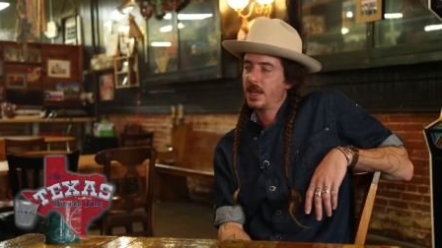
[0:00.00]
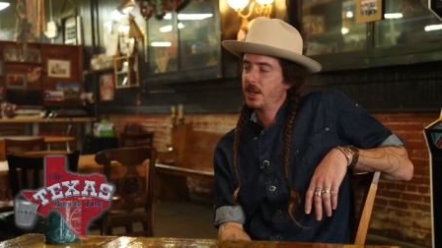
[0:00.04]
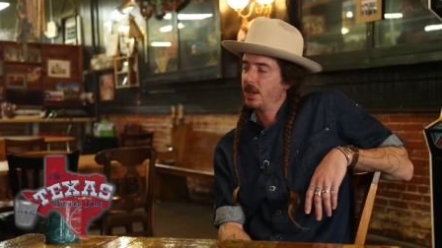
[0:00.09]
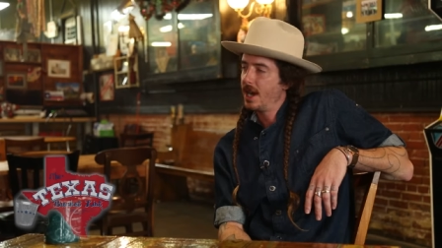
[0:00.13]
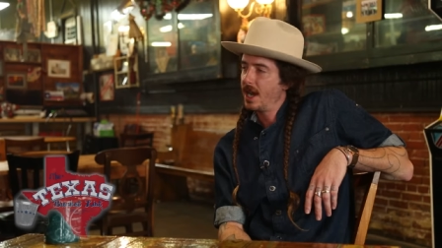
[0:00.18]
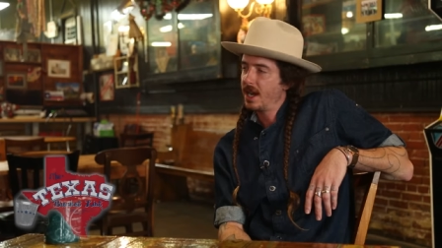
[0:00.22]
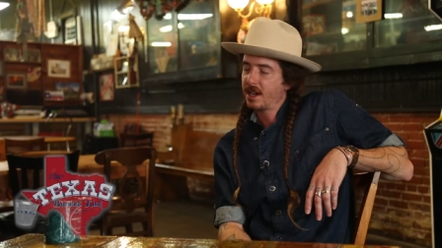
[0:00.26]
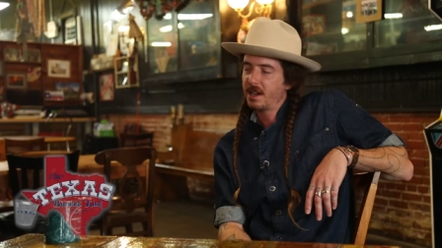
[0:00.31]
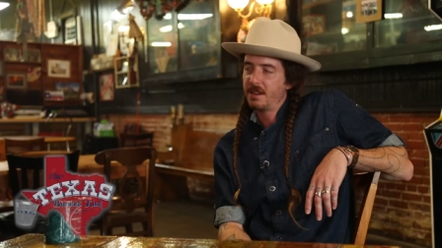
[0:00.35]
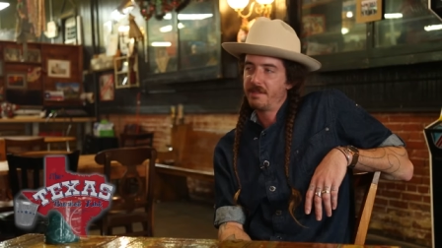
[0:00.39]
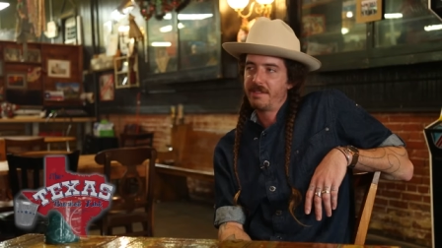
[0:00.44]

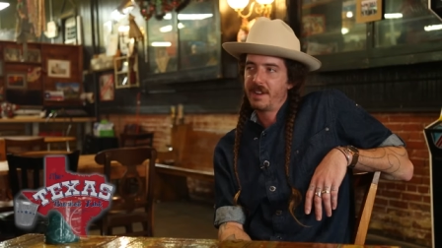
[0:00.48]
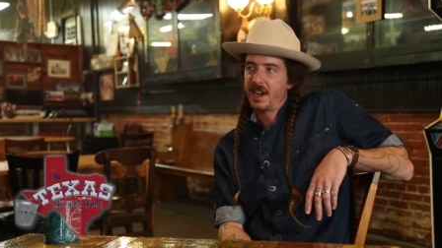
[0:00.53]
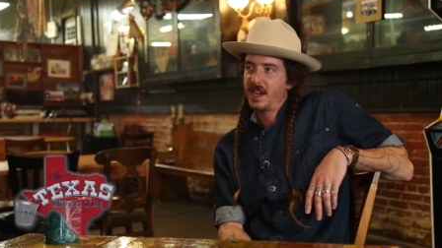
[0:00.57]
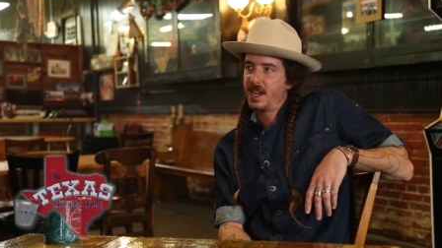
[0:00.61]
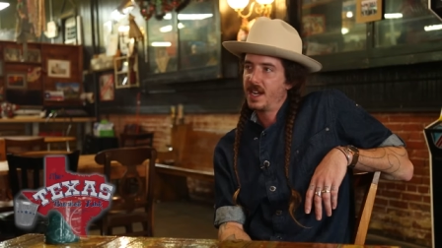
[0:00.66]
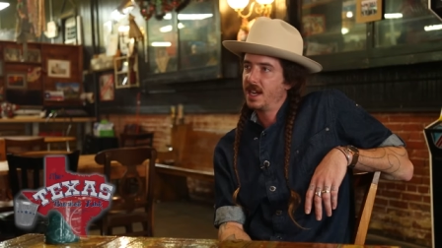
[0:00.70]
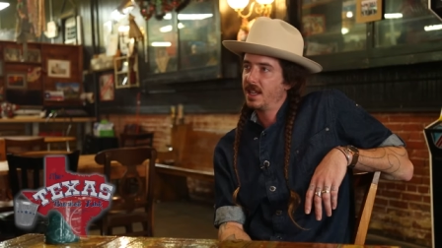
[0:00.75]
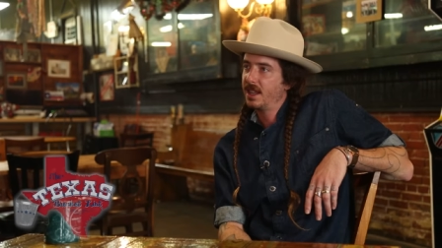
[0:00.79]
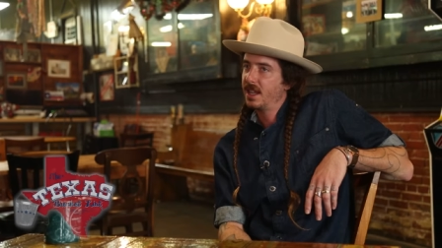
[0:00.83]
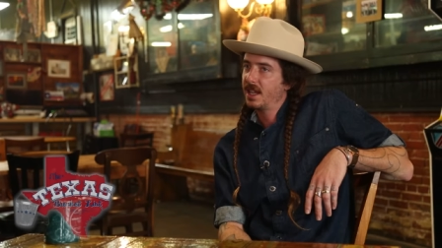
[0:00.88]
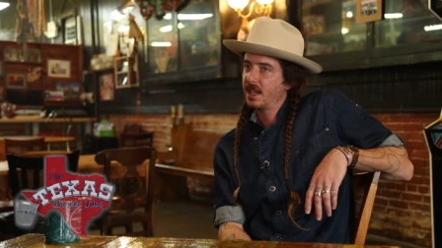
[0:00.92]
You're not going to
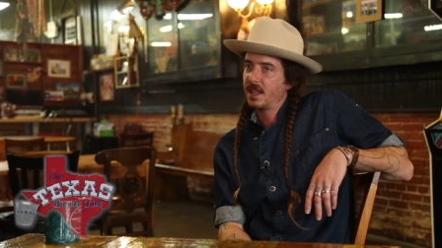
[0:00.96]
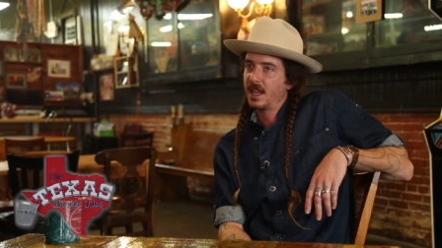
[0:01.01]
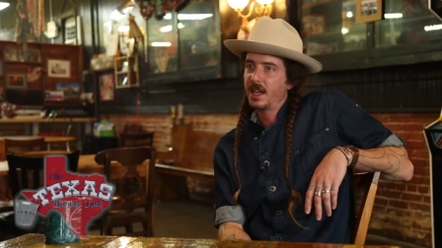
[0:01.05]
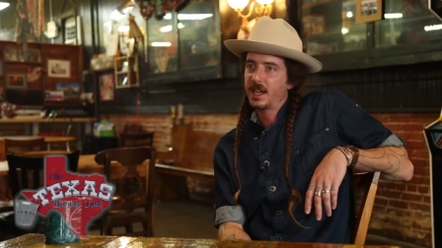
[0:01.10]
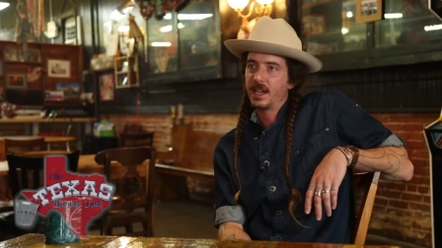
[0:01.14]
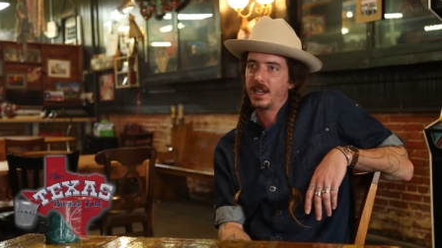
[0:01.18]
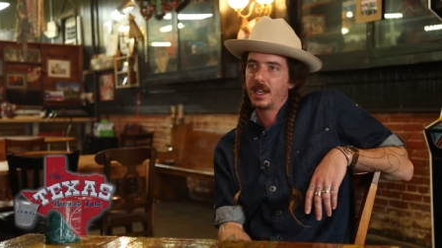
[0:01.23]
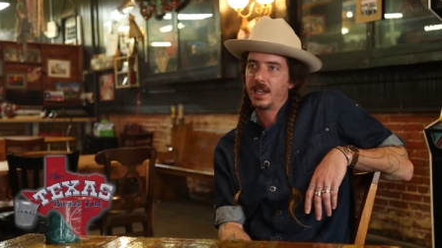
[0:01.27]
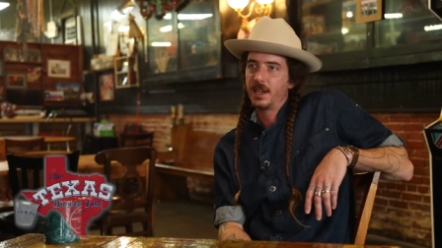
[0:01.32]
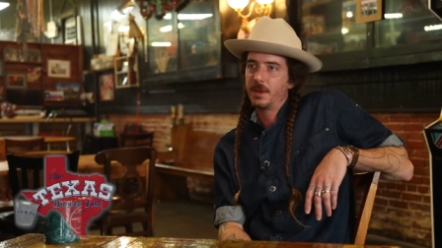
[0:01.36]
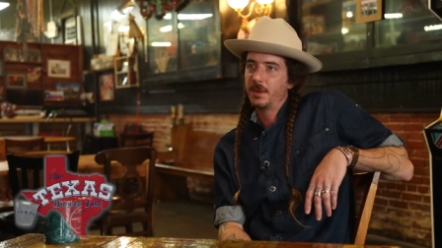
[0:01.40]
find anything
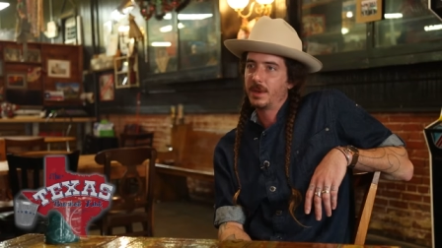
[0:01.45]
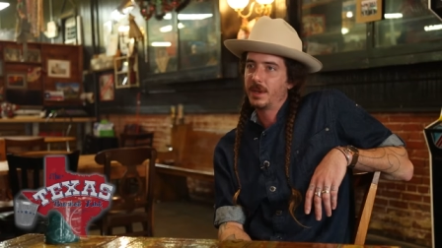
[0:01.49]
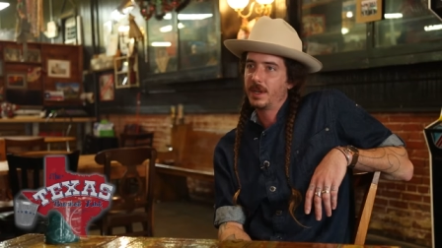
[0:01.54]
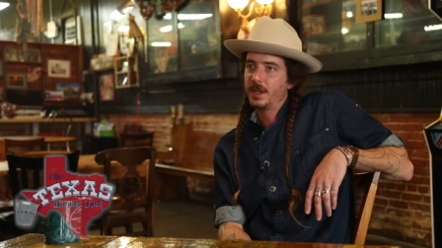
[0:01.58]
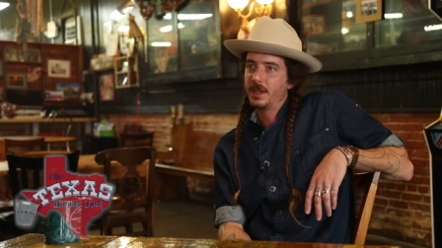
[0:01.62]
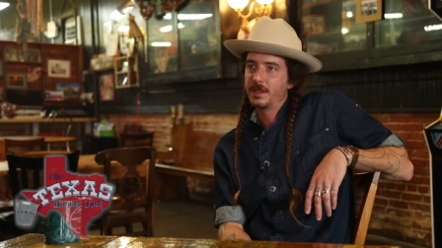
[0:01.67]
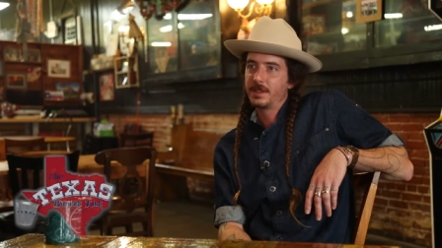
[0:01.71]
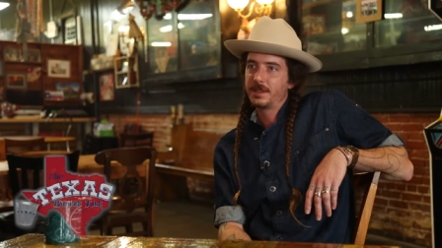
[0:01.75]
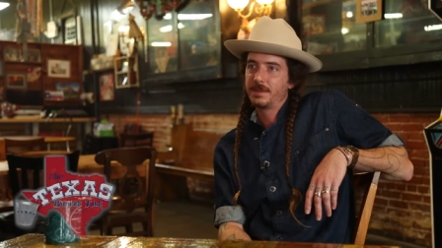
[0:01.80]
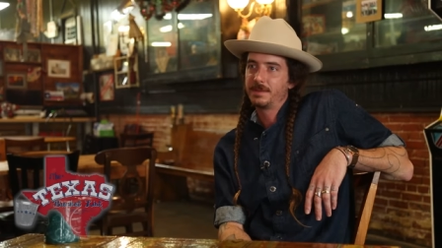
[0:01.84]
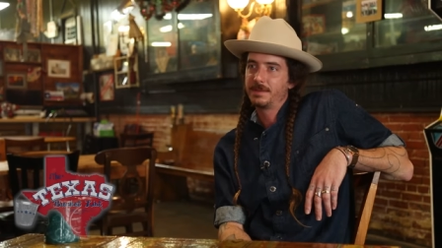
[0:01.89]
like it anywhere
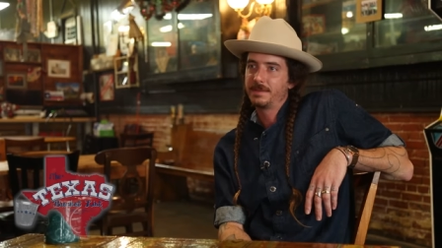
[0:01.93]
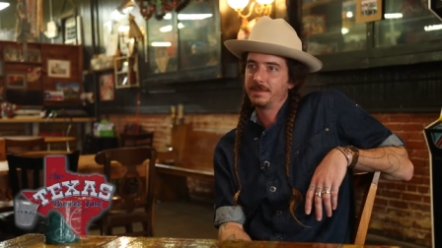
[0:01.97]
else,